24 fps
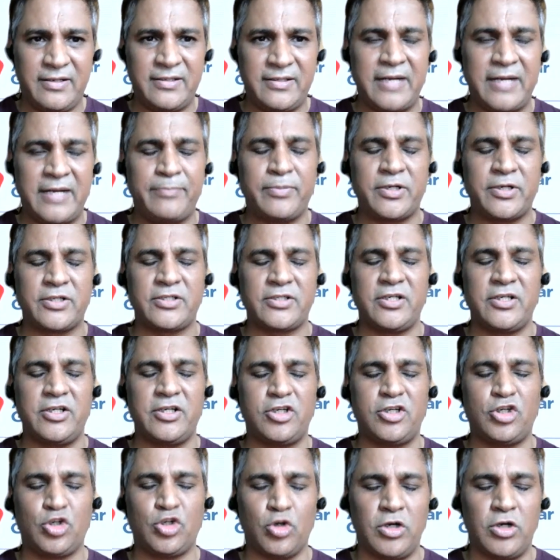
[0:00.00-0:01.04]
that person
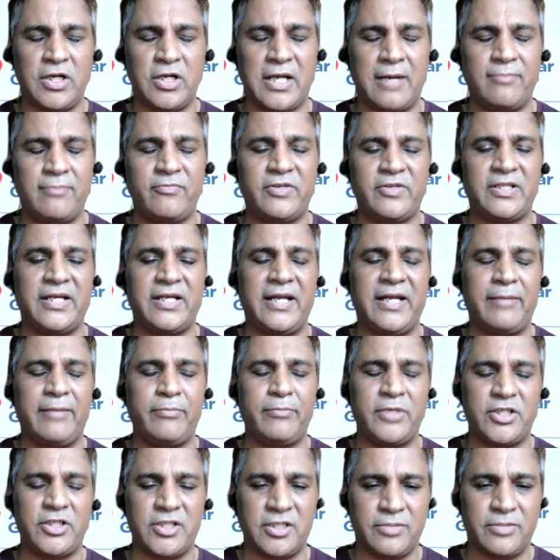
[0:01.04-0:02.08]
should come with an
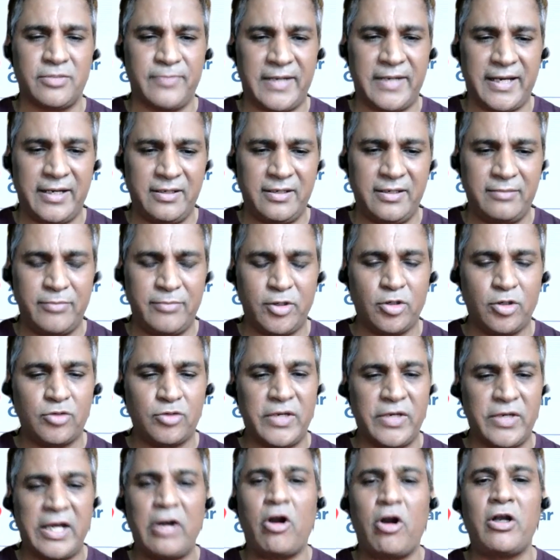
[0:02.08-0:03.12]
ambitious plan because
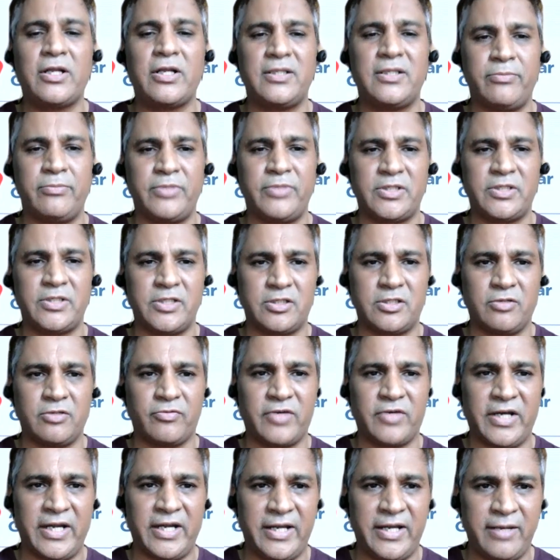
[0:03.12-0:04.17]
we are not in the business of
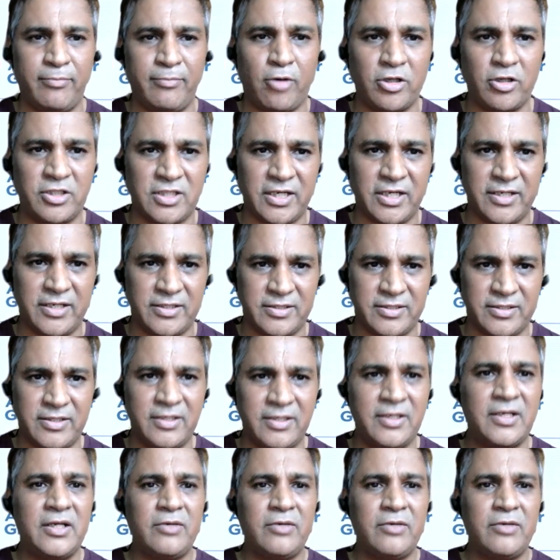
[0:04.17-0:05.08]
creating bonsais.